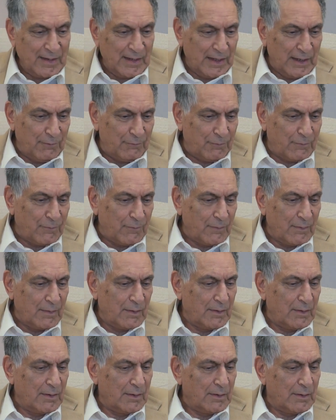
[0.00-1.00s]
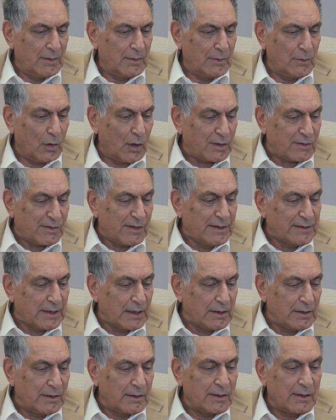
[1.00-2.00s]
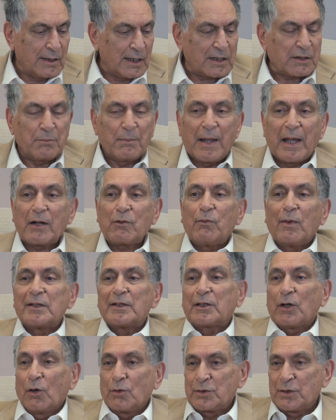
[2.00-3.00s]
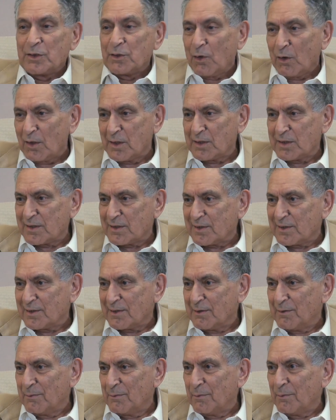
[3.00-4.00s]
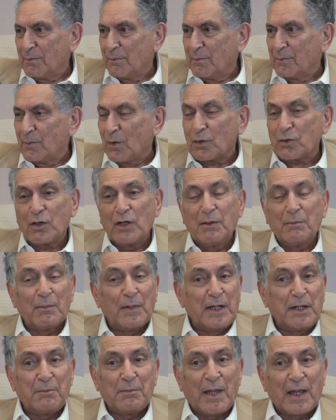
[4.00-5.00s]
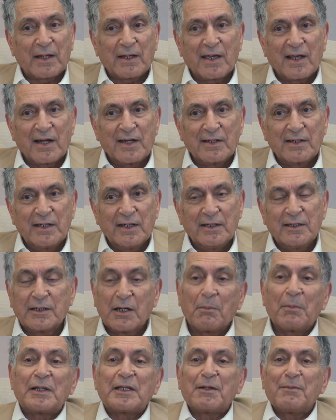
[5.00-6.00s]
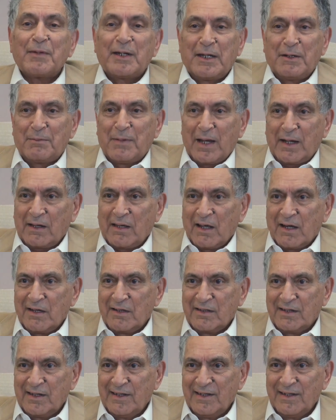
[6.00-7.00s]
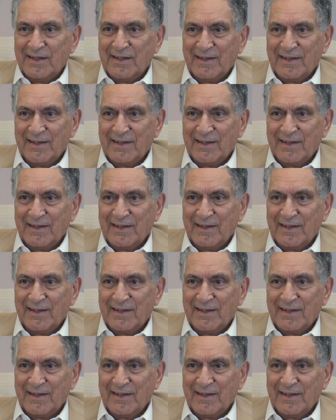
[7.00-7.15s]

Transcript: If not treated, get back $1,000 not only money back guarantee, double the money back guarantee.